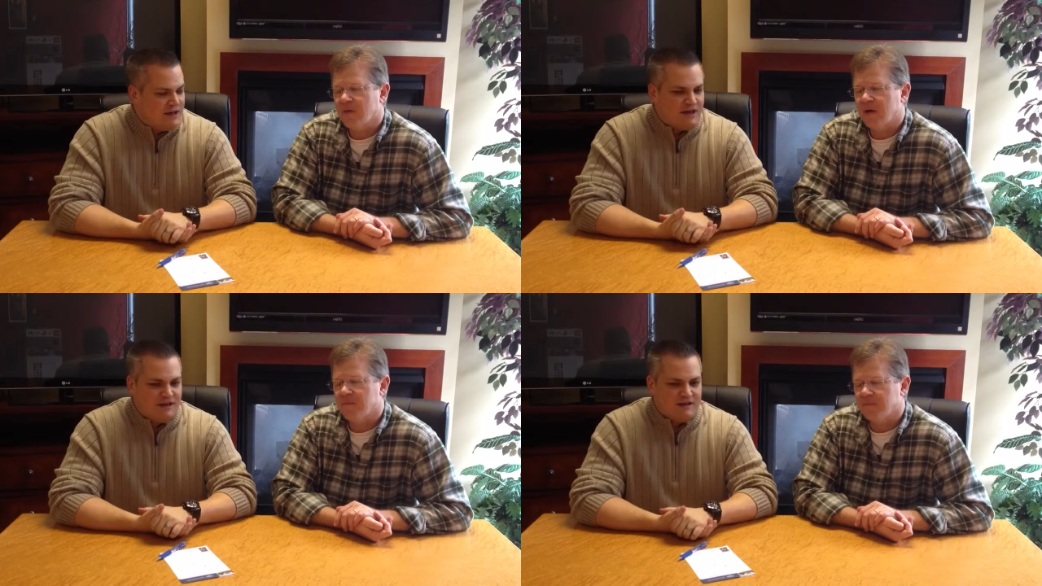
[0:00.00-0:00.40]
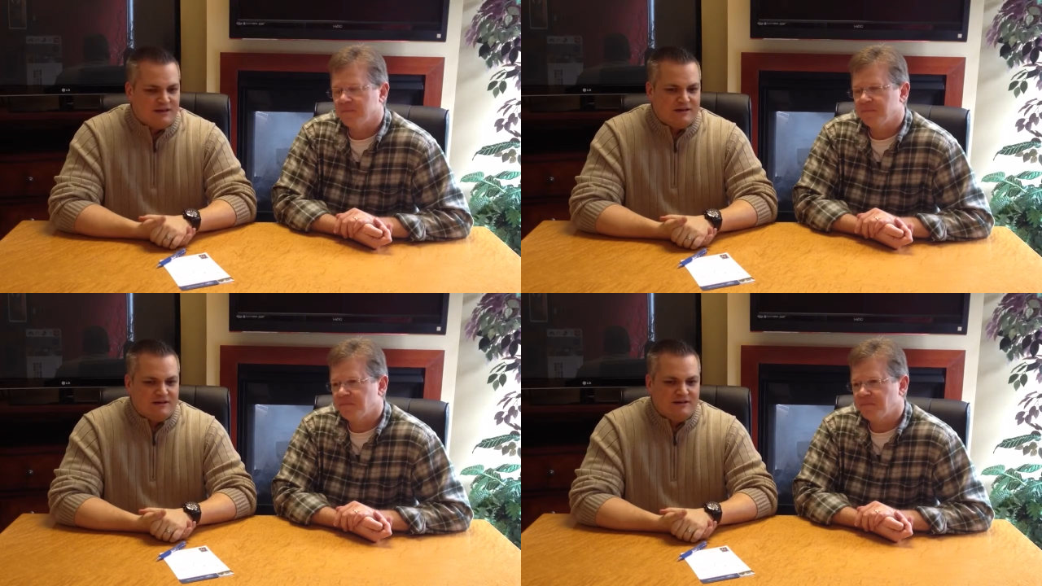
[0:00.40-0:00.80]
Speaker 1: And uh,
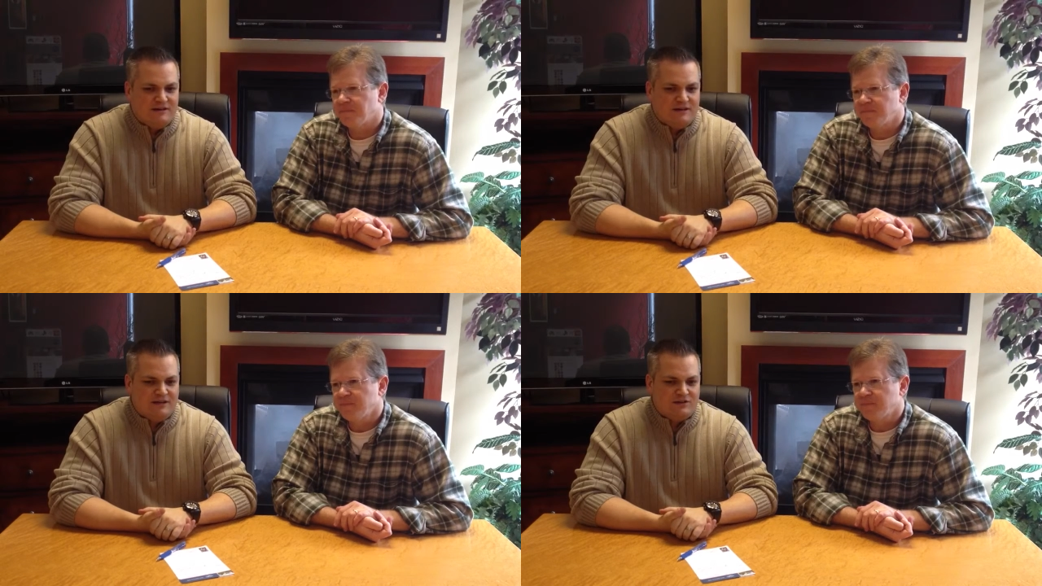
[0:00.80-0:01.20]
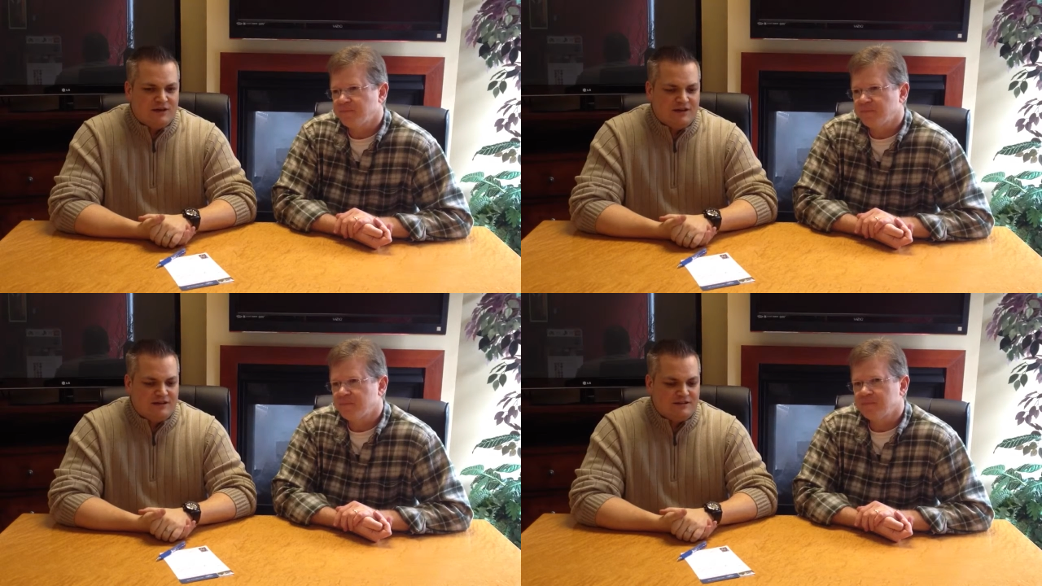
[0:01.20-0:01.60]
not
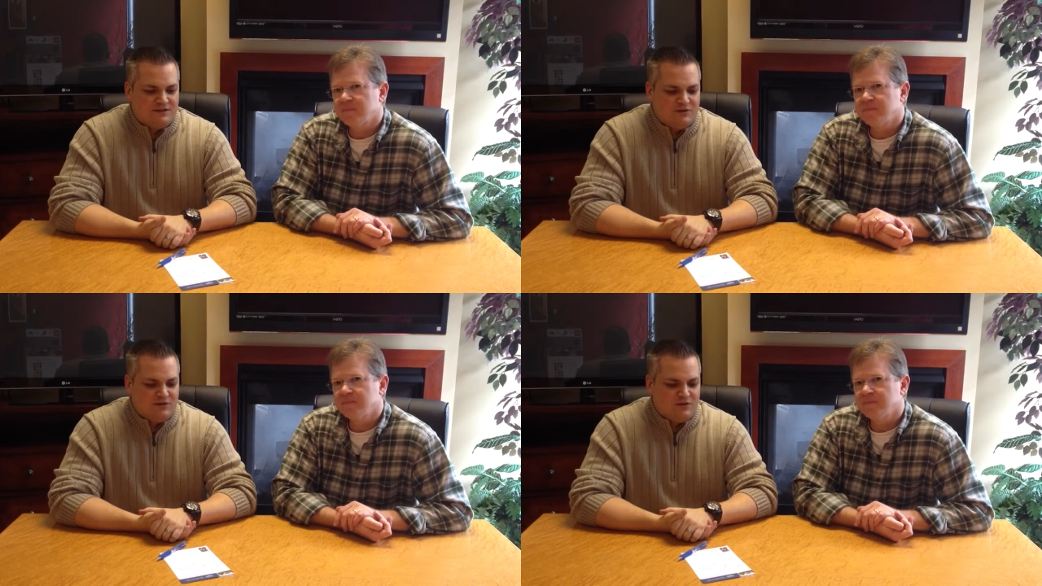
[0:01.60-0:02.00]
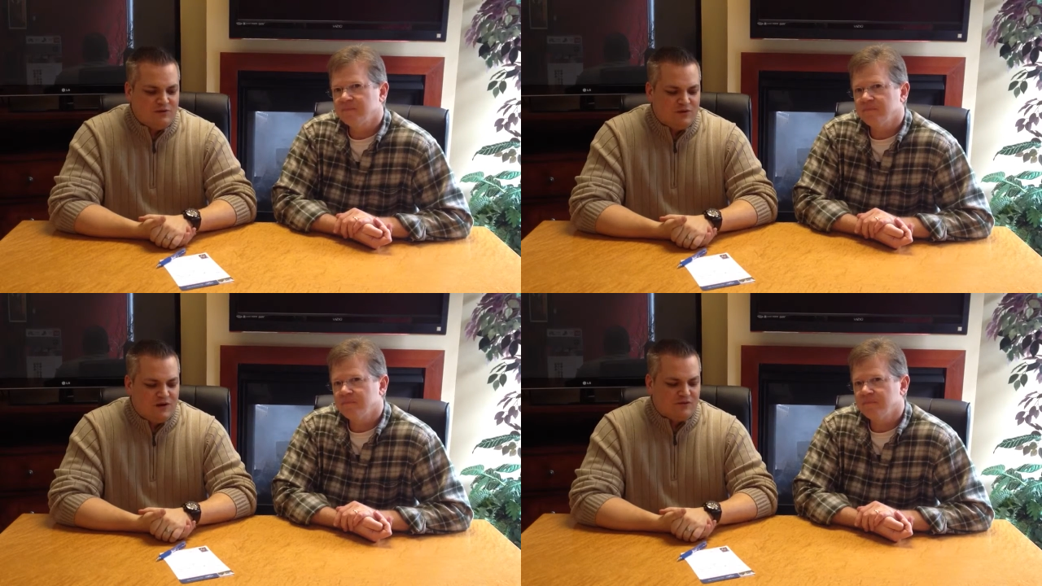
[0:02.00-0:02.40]
try to get
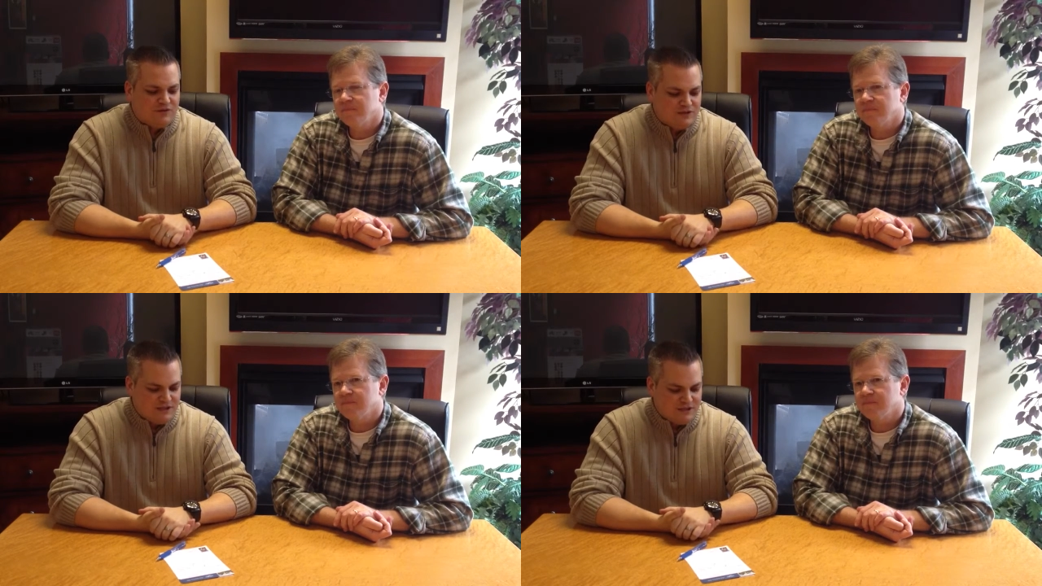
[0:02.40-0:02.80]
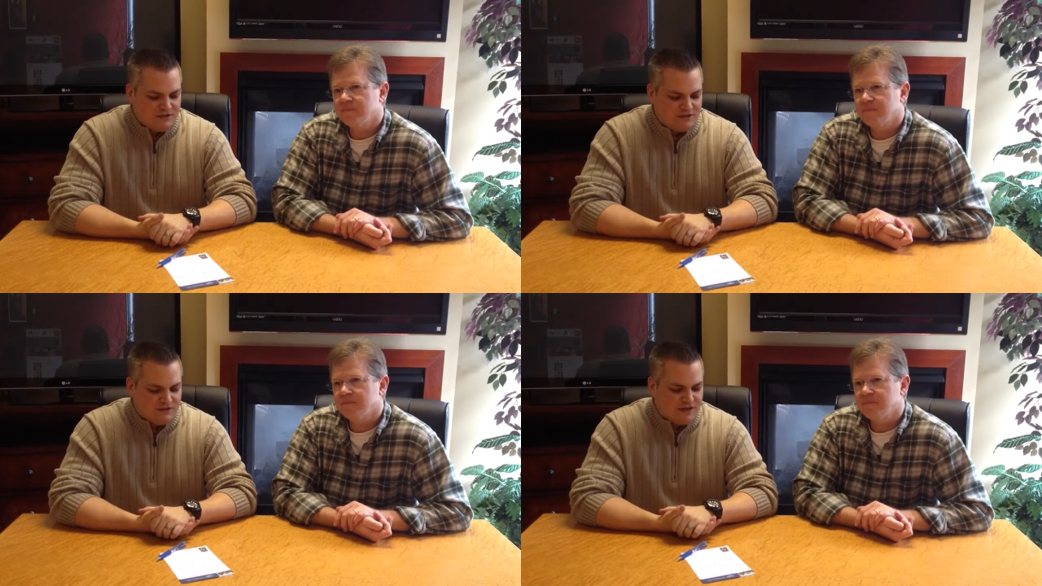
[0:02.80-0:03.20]
too
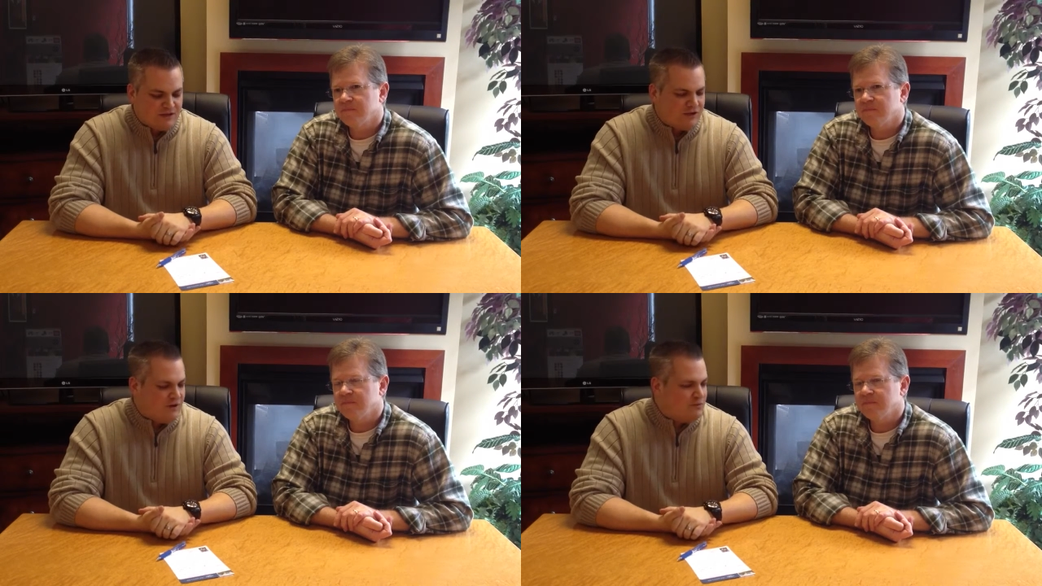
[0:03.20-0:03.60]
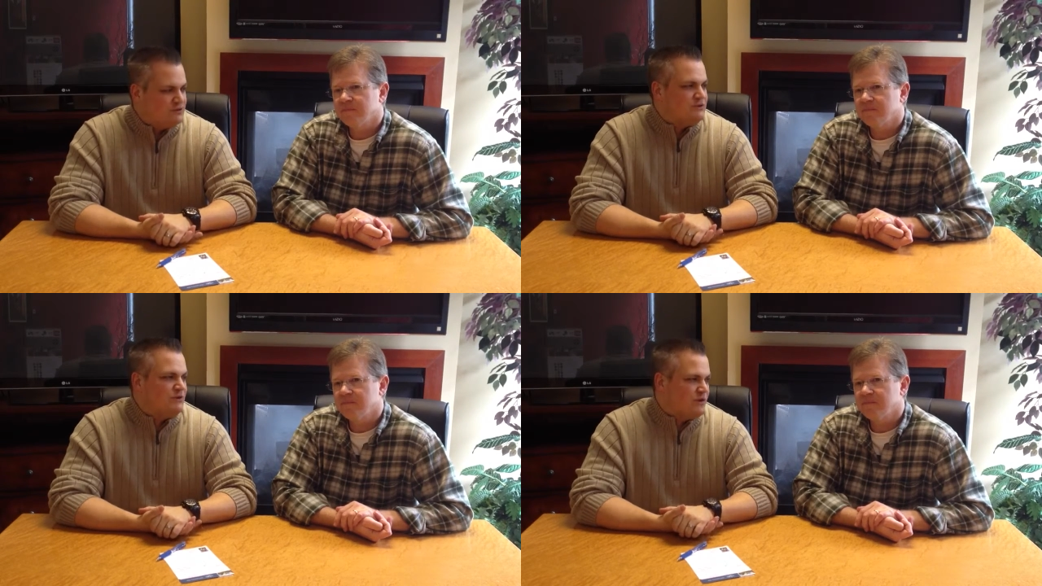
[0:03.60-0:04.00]
confrontational, not try to
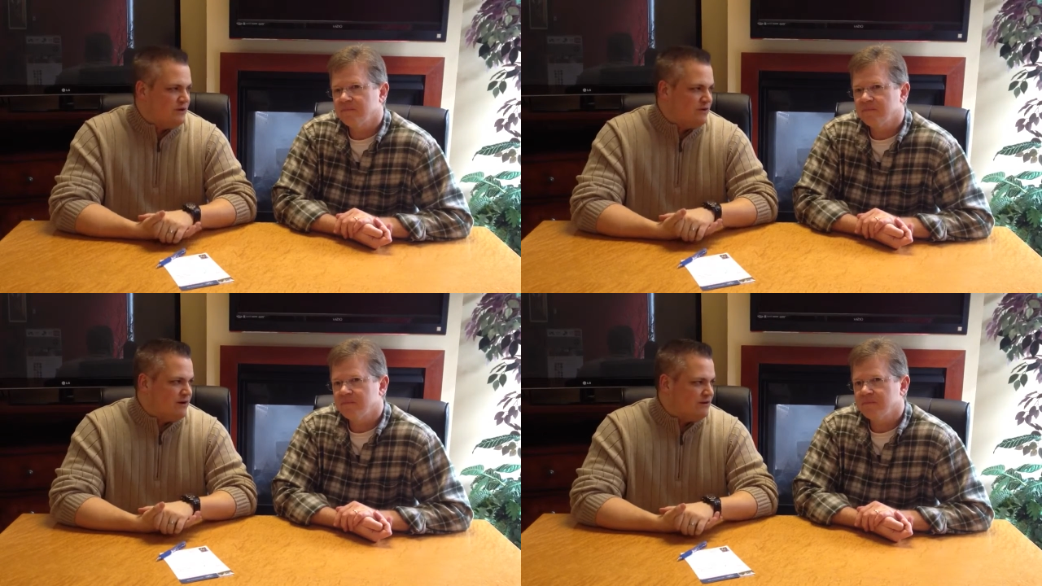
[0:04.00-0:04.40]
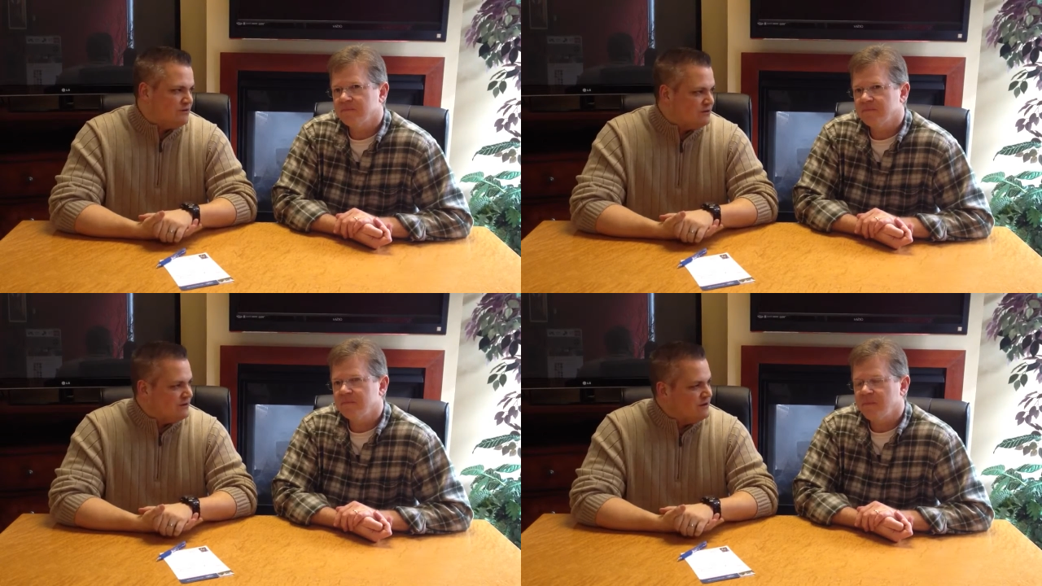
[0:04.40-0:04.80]
push their weight
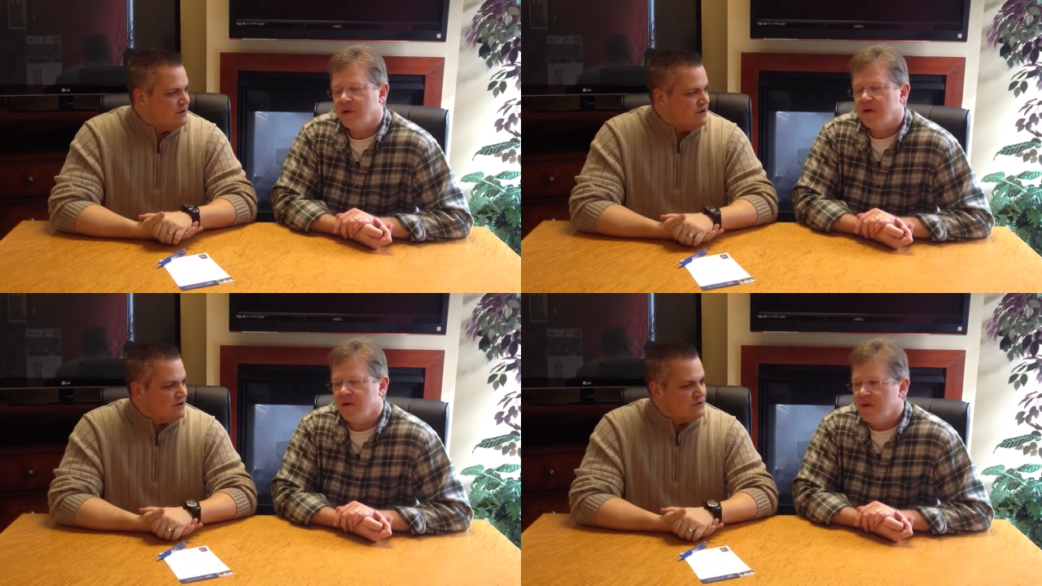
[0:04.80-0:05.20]
around or, or